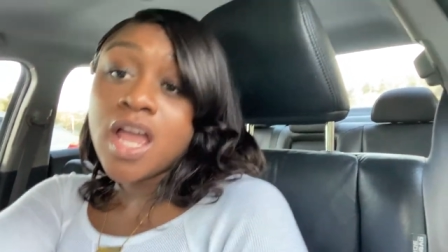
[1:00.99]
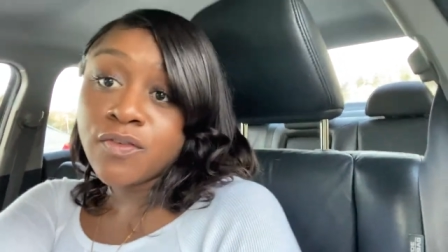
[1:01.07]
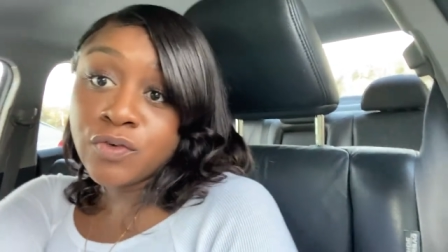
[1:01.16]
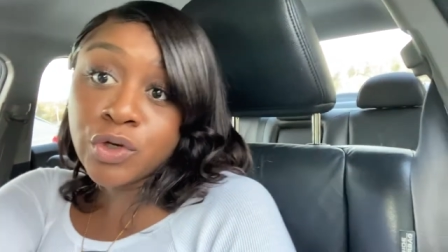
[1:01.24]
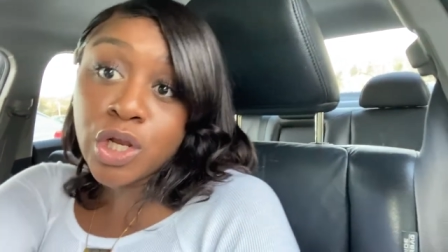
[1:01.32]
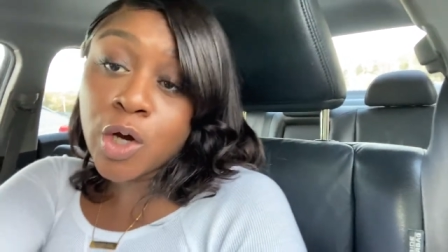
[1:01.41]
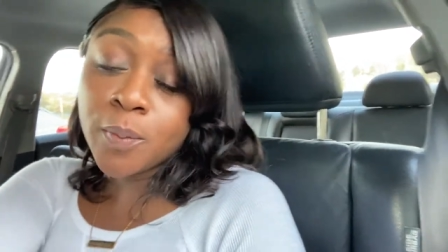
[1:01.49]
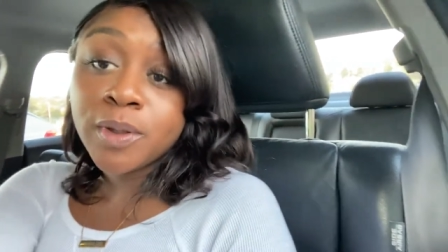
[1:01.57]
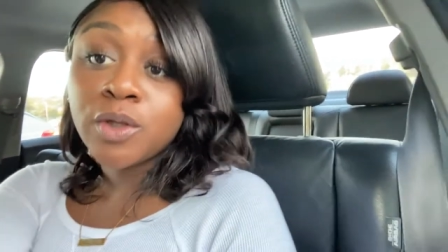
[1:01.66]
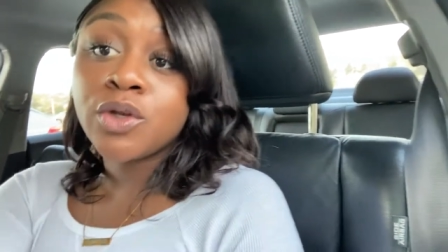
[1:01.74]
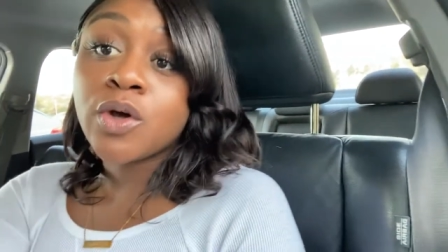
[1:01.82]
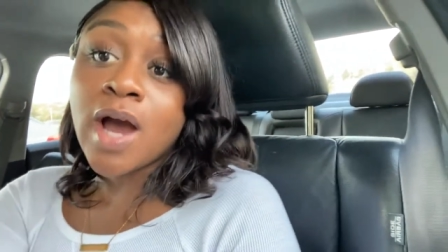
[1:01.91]
If you know
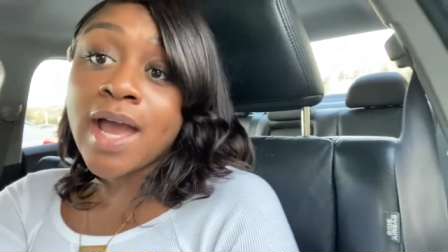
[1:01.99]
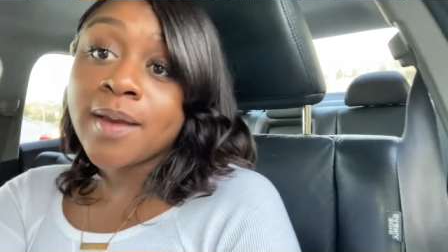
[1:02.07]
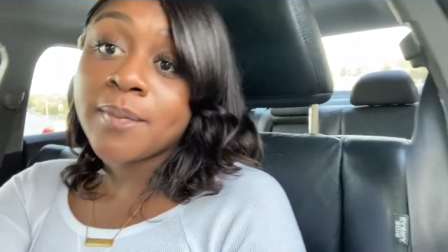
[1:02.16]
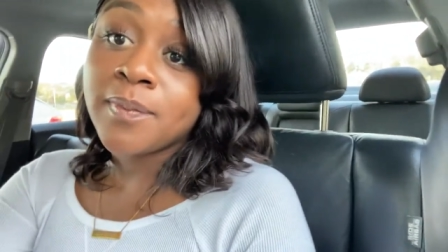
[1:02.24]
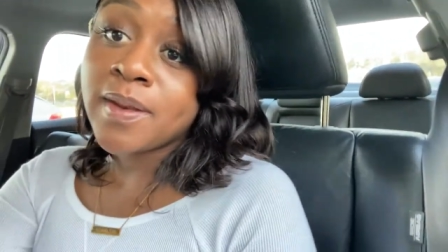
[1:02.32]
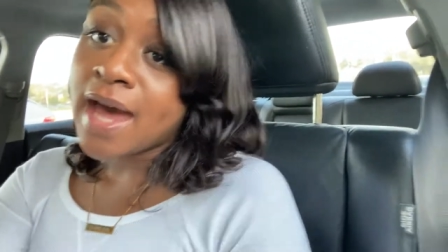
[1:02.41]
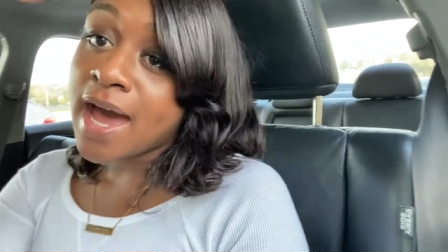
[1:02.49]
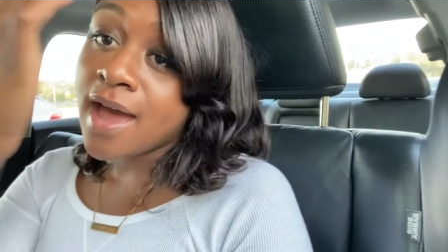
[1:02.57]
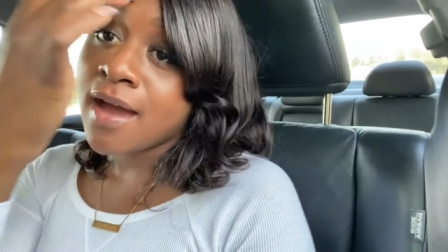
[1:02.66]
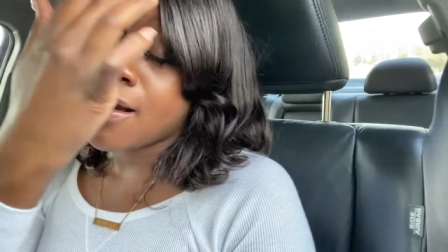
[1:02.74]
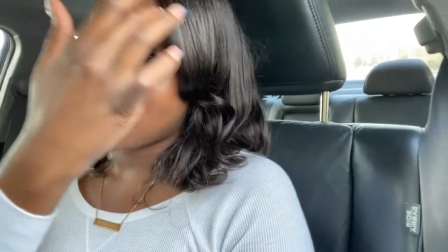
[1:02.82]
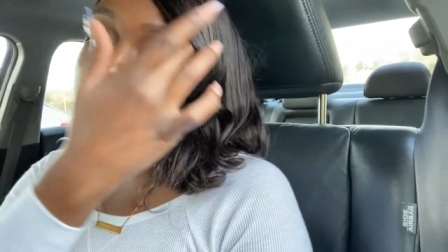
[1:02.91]
me, you know I am
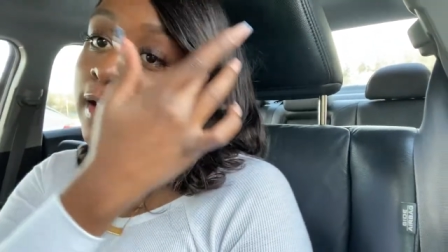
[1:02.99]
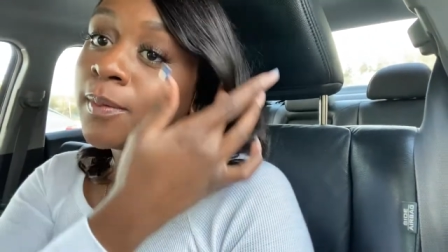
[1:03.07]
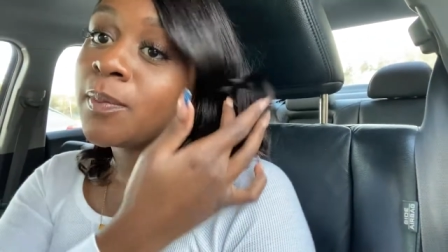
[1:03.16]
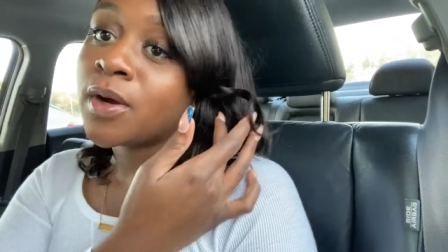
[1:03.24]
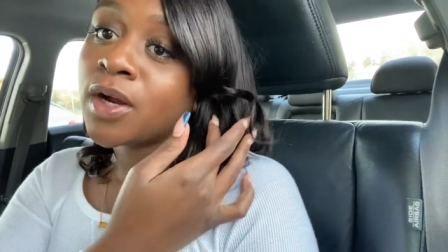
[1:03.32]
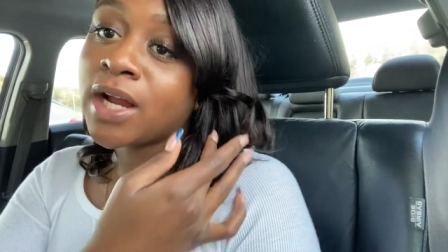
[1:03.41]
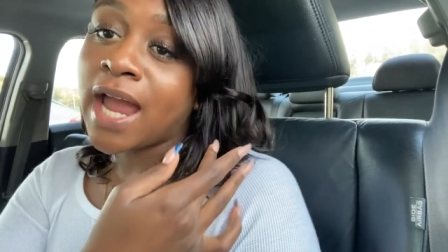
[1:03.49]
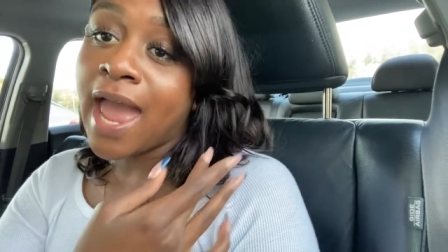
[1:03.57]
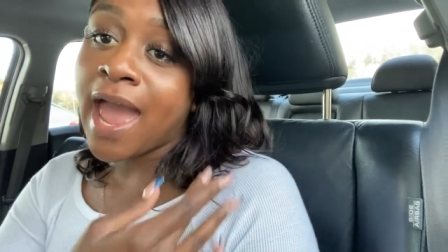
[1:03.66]
not early bird